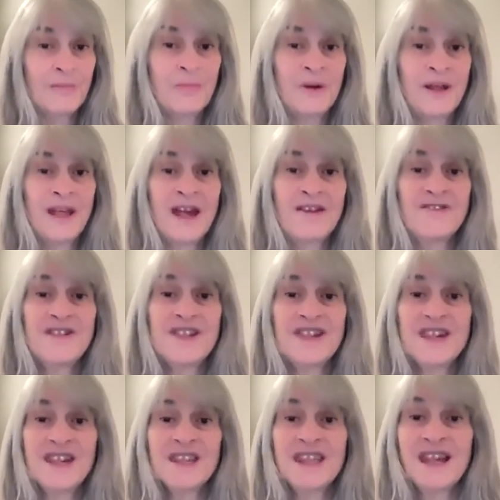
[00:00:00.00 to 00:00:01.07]
But
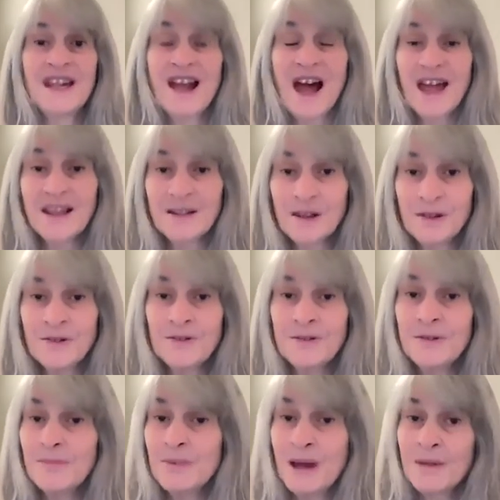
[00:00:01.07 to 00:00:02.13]
everything that I
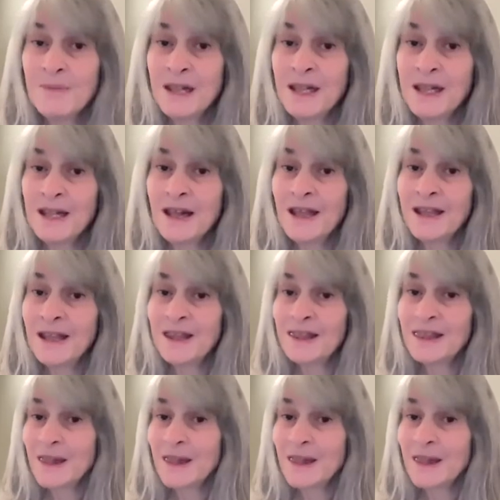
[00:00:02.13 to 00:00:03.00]
learned by being on